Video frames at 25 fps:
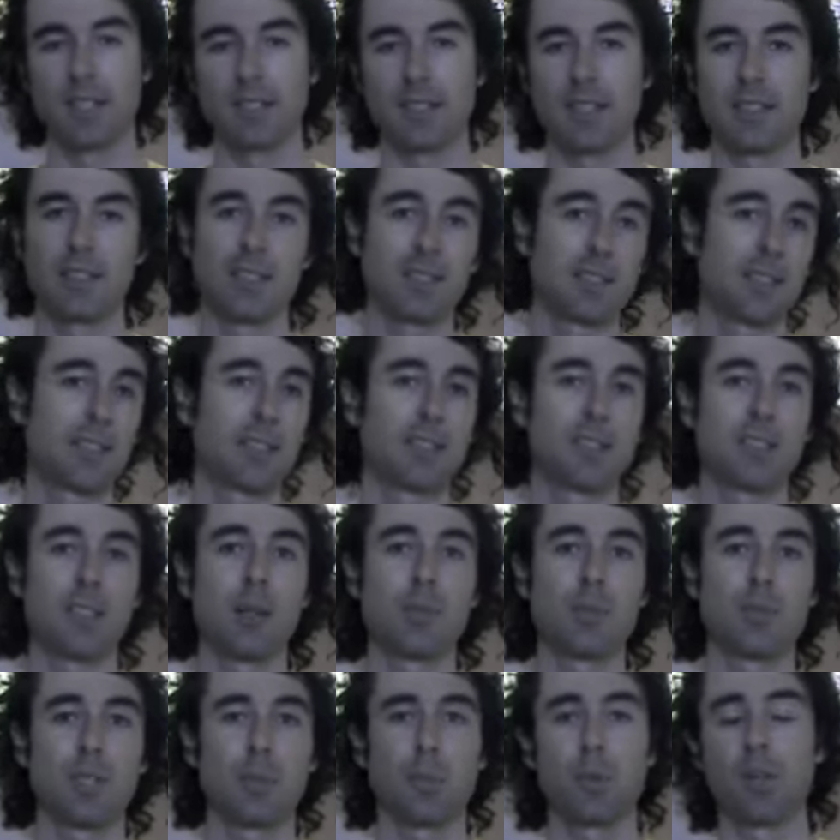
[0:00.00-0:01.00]
They're just an
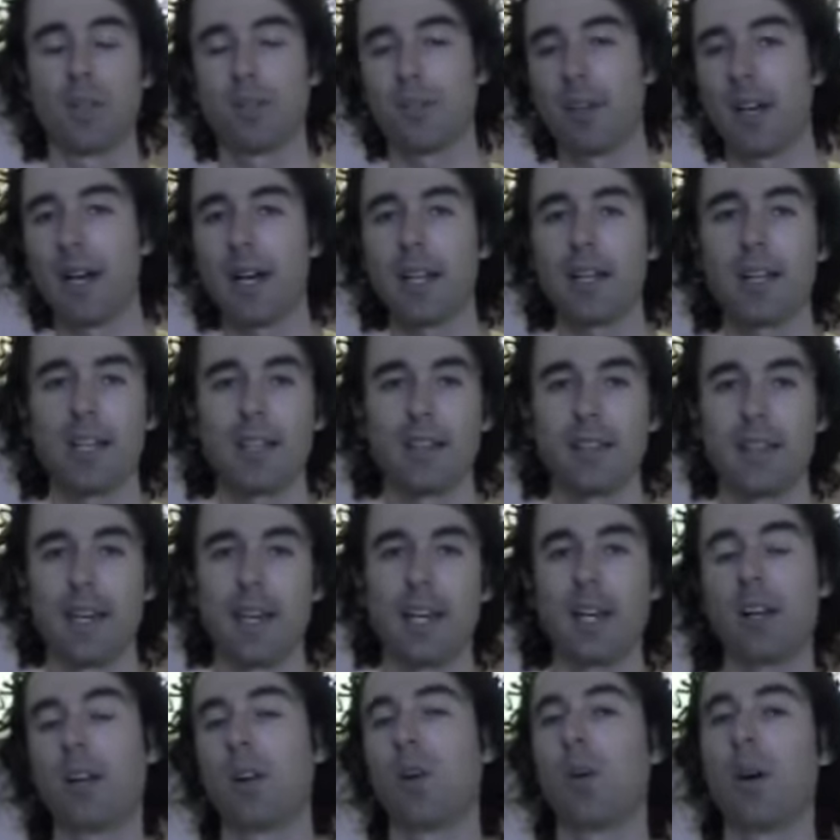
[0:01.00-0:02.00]
assumption, well, if I need
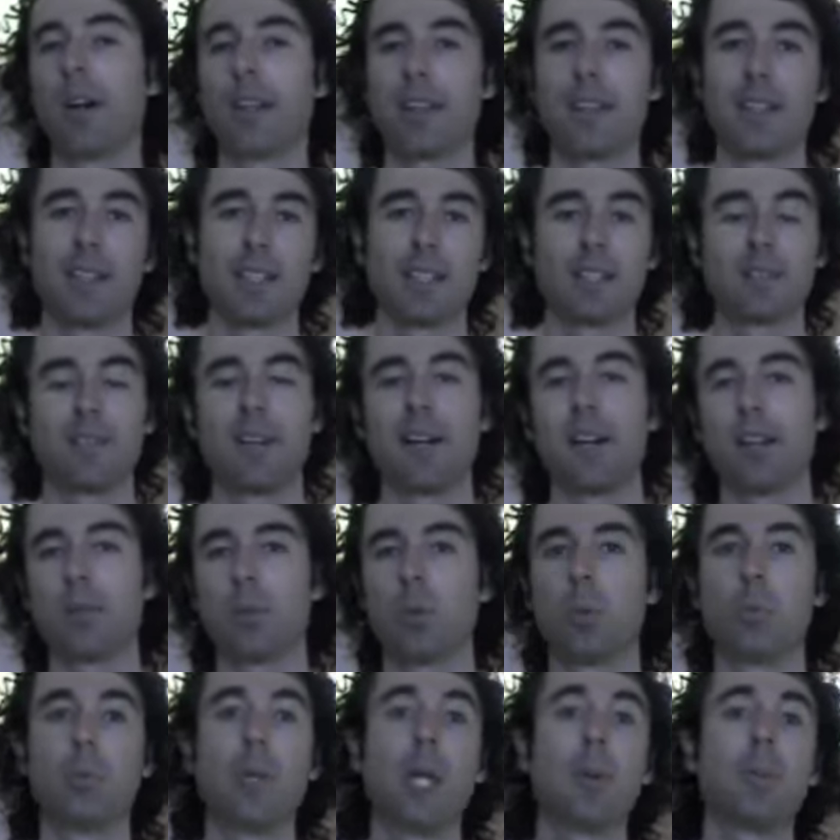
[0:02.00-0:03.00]
that and I think it's
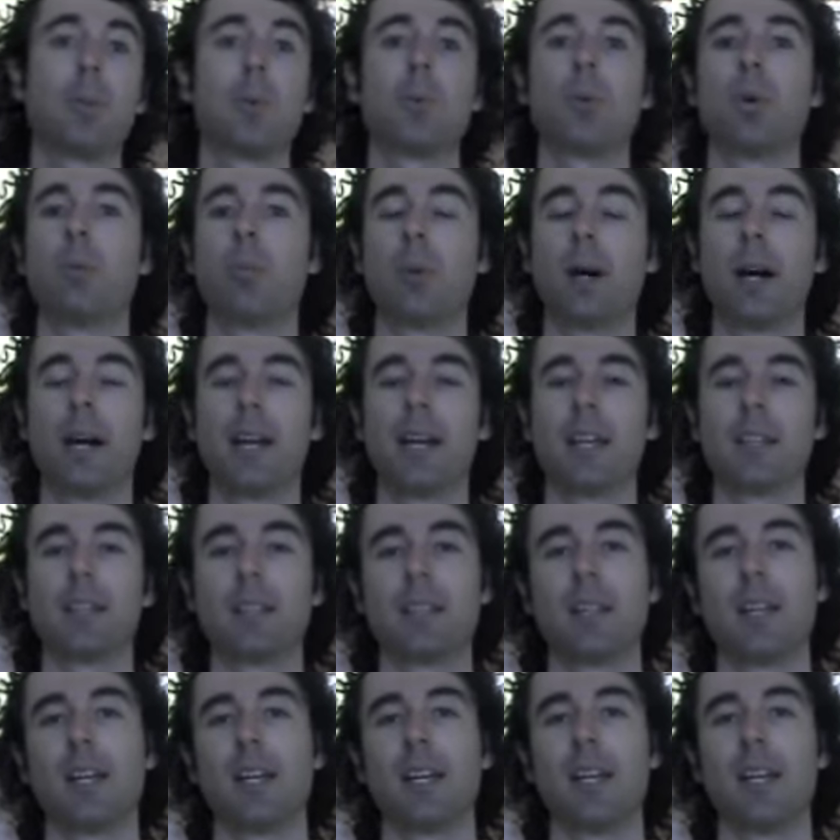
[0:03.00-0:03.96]
valuable, people will buy it.